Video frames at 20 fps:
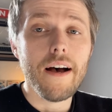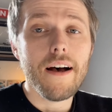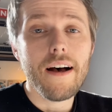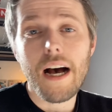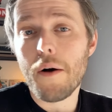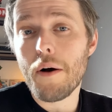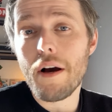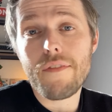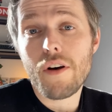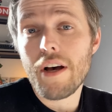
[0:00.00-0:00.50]

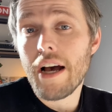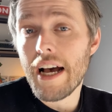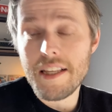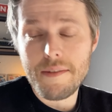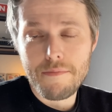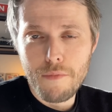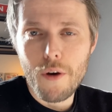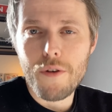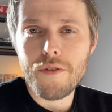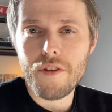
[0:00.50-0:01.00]
However, as
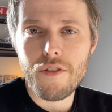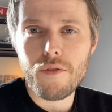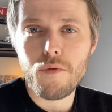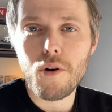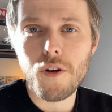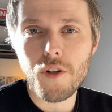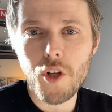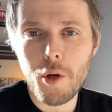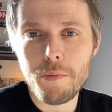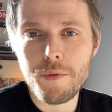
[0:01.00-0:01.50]
most of the
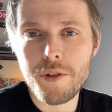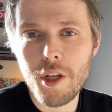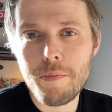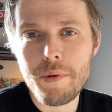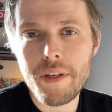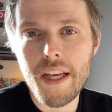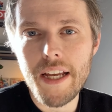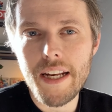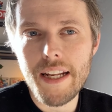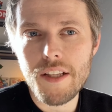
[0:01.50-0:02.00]
world opened up
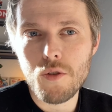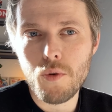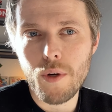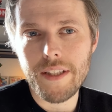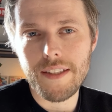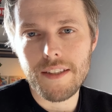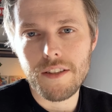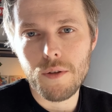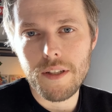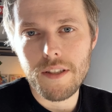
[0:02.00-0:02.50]
again in
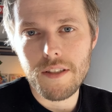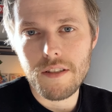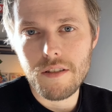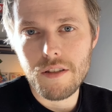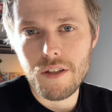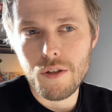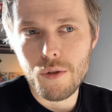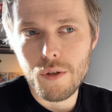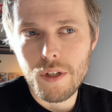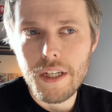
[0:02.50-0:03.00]

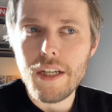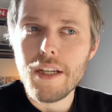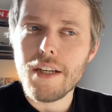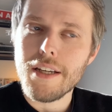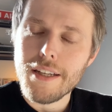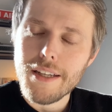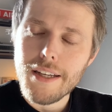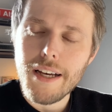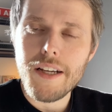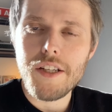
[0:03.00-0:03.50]
2022,
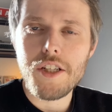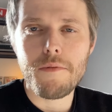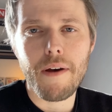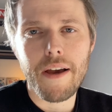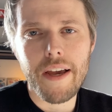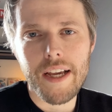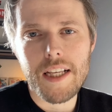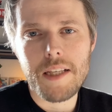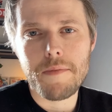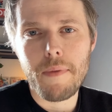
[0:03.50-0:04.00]
as you
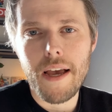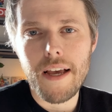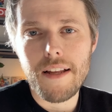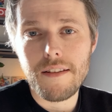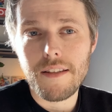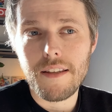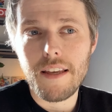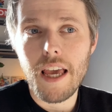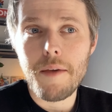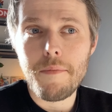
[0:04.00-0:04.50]
might
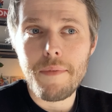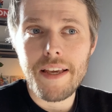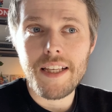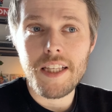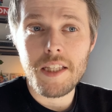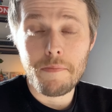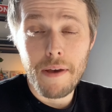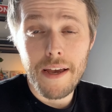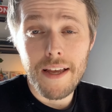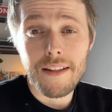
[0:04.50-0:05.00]
expect, gaming
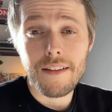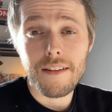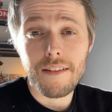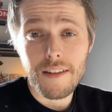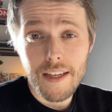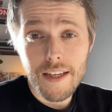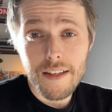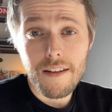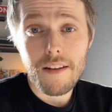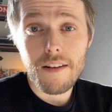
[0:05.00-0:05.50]
spend
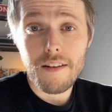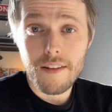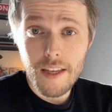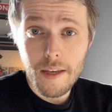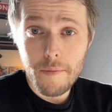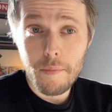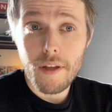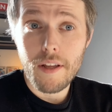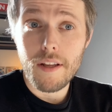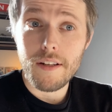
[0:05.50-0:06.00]
did
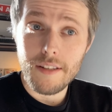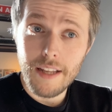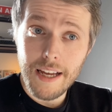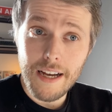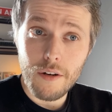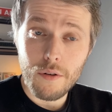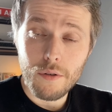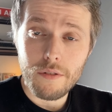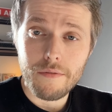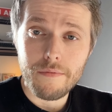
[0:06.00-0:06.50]
dip
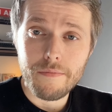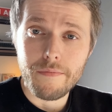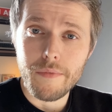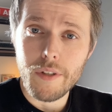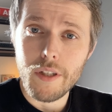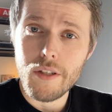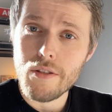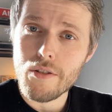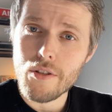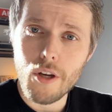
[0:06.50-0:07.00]
down.
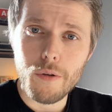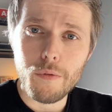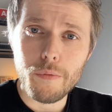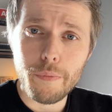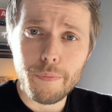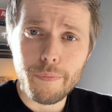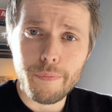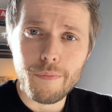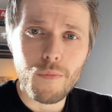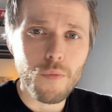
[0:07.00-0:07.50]
So,
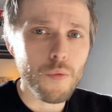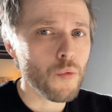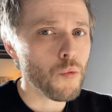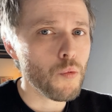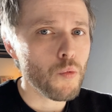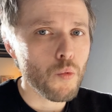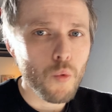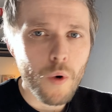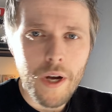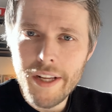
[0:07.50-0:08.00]

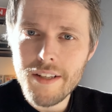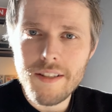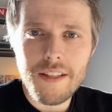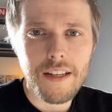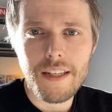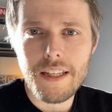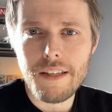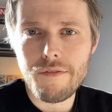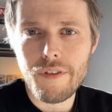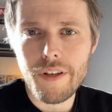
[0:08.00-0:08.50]
where does
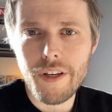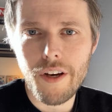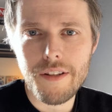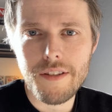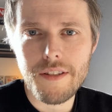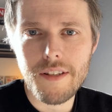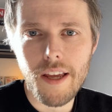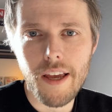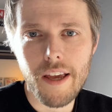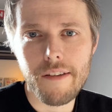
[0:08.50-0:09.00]
that leave VR
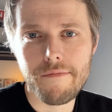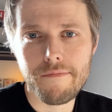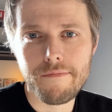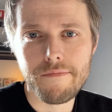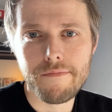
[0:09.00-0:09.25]
today?